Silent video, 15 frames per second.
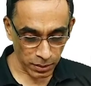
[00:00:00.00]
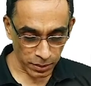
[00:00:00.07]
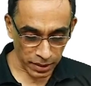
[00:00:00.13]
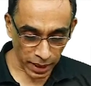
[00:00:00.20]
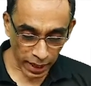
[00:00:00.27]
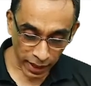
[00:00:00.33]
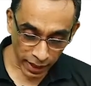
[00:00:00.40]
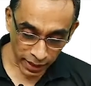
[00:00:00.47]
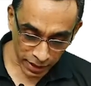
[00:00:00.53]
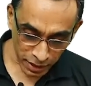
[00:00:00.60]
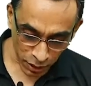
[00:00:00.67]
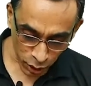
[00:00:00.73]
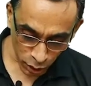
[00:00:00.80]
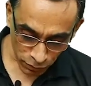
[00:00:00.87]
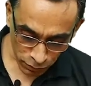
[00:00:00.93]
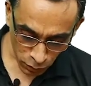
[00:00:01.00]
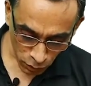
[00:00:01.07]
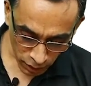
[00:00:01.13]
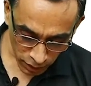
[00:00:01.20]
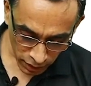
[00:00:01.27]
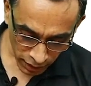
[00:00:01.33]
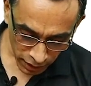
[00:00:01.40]
The angle of
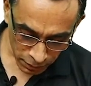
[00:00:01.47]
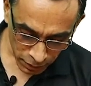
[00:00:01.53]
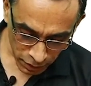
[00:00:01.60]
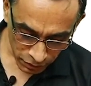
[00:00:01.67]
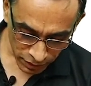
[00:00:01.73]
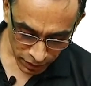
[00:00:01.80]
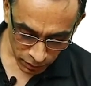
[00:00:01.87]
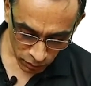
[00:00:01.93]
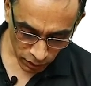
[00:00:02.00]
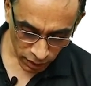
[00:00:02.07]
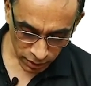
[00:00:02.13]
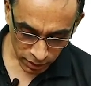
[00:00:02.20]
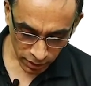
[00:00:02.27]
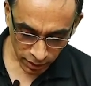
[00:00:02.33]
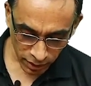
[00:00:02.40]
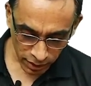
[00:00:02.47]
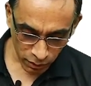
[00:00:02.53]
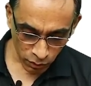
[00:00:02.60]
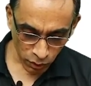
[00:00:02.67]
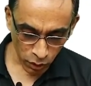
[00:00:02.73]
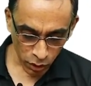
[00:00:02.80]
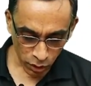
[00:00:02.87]
contact between water and the
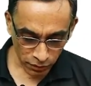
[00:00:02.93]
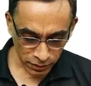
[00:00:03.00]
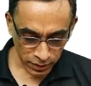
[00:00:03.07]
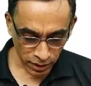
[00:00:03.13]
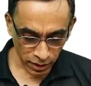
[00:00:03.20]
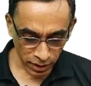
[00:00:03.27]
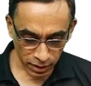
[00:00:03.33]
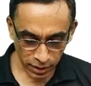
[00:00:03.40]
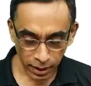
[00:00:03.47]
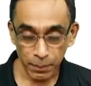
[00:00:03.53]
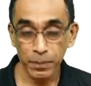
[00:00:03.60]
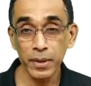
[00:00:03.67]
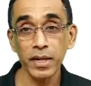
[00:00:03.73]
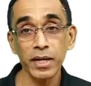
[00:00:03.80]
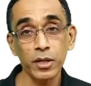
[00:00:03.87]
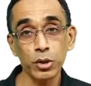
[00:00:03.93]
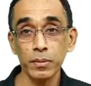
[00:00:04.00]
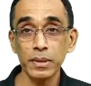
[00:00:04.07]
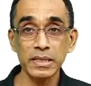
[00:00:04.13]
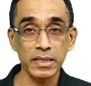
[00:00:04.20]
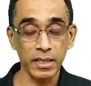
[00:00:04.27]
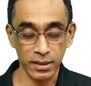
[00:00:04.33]
wall of the capillary
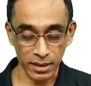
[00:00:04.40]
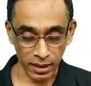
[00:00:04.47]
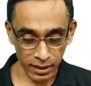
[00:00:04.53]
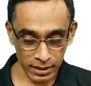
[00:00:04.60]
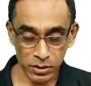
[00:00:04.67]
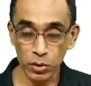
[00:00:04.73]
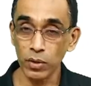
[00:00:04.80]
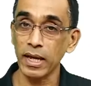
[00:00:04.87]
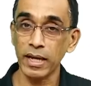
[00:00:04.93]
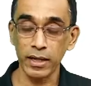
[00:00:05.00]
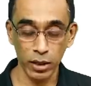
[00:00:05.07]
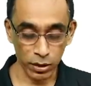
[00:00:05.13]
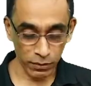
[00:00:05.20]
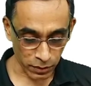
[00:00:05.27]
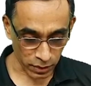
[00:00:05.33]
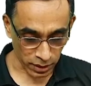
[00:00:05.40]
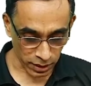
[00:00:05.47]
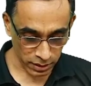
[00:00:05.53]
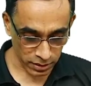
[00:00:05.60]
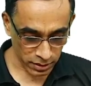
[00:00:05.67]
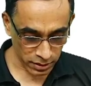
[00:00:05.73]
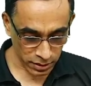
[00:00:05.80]
tube is theta. It's called angle of
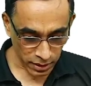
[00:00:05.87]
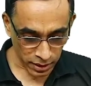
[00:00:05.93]
contact.